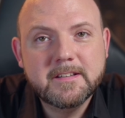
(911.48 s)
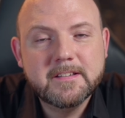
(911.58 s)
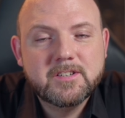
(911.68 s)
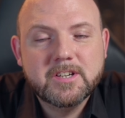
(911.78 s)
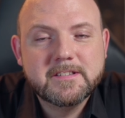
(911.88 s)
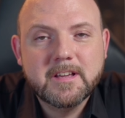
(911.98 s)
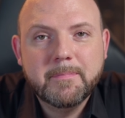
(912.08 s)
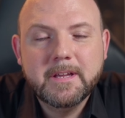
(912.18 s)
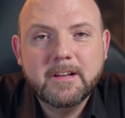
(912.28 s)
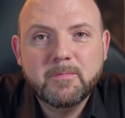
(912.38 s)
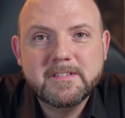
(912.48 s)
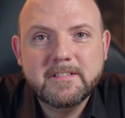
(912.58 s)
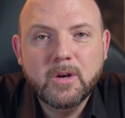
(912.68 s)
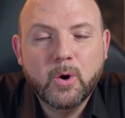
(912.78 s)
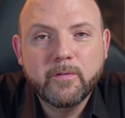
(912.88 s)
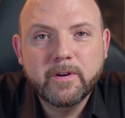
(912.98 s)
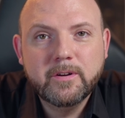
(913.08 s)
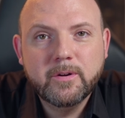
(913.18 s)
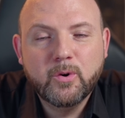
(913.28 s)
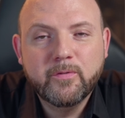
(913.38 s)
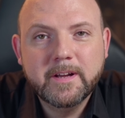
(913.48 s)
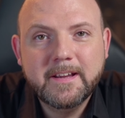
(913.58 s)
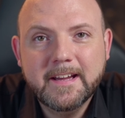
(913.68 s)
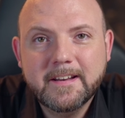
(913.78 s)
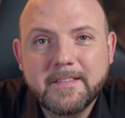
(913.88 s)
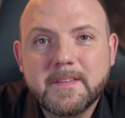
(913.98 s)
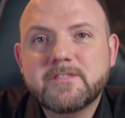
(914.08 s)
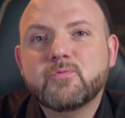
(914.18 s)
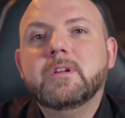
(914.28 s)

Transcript: This is just something that we see over and over again, and this